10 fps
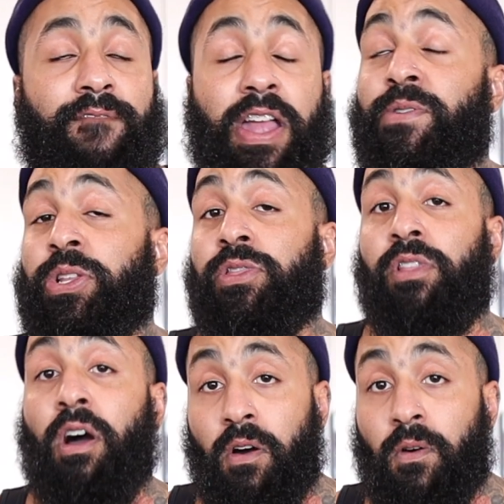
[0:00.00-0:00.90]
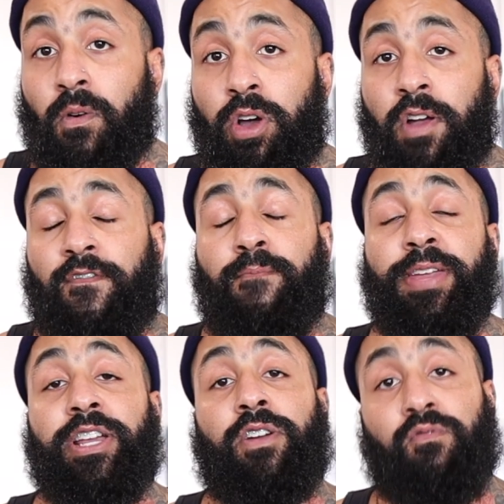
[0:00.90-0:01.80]
very low for
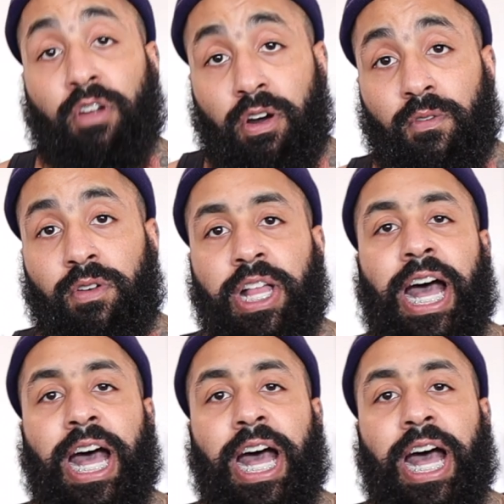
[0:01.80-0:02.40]
me to grow.